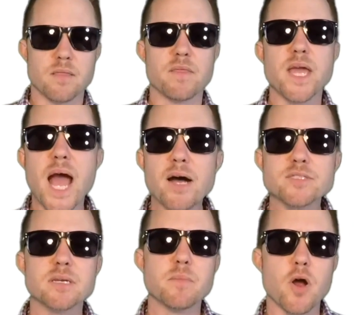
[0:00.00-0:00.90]
The
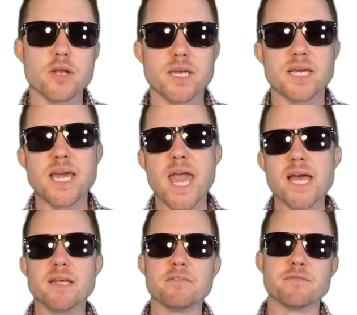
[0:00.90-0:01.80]
housing market
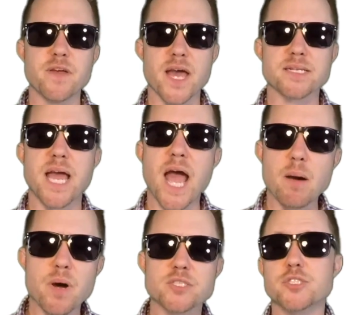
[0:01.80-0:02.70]
can affect how
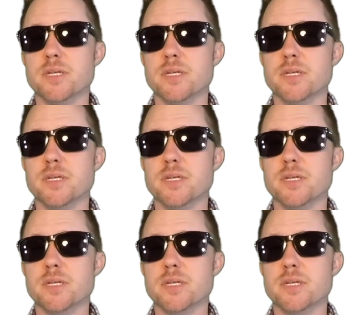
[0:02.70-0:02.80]
much